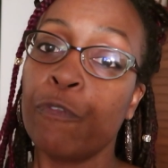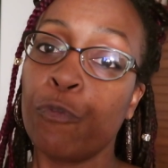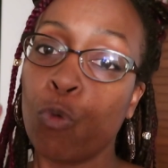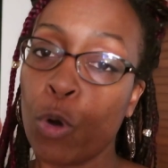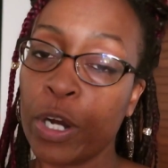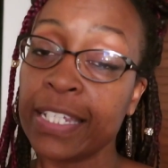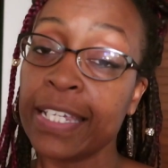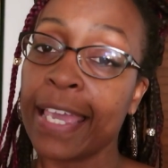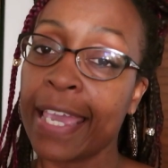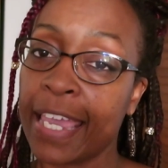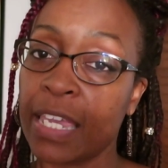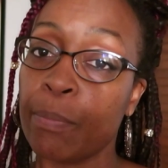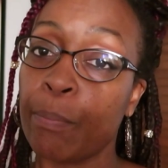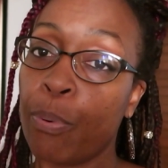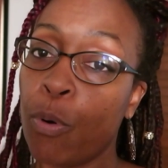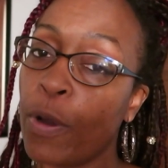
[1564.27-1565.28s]

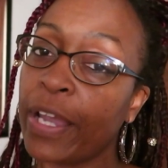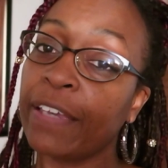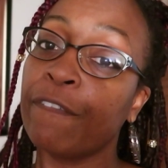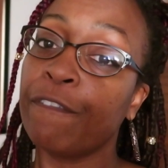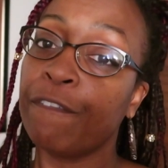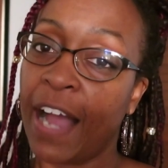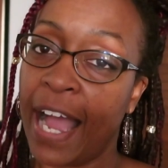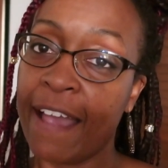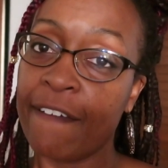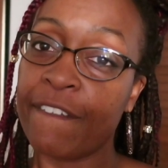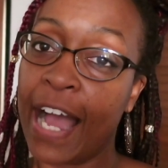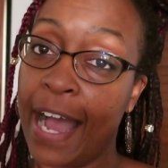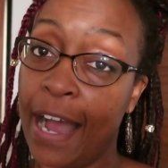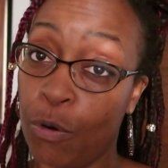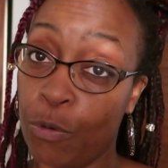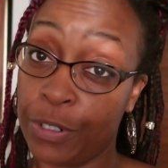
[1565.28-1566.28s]
forty-eight point five
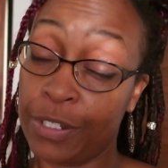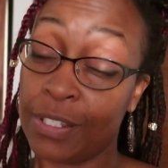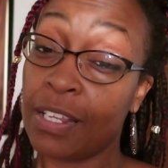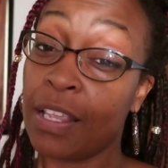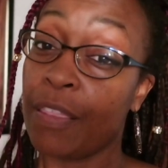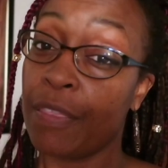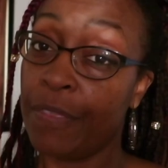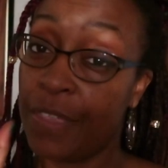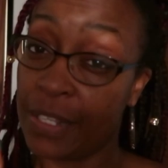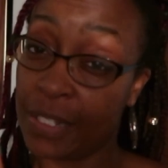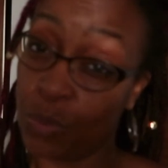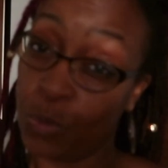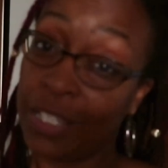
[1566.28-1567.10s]
hours this